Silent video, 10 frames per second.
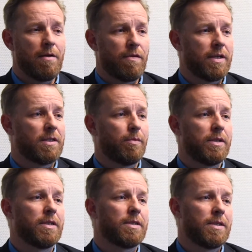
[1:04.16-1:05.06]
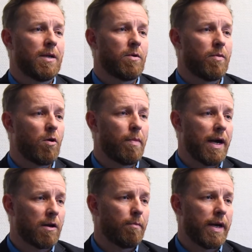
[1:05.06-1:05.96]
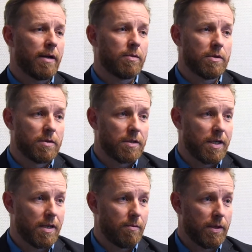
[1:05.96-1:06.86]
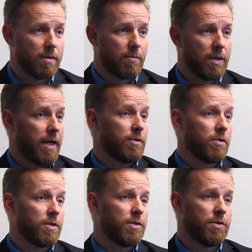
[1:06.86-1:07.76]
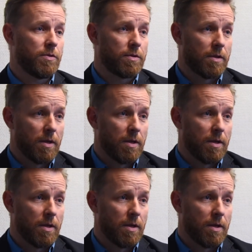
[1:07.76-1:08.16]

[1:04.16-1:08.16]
flexibility and were more biocompatible with natural tissues.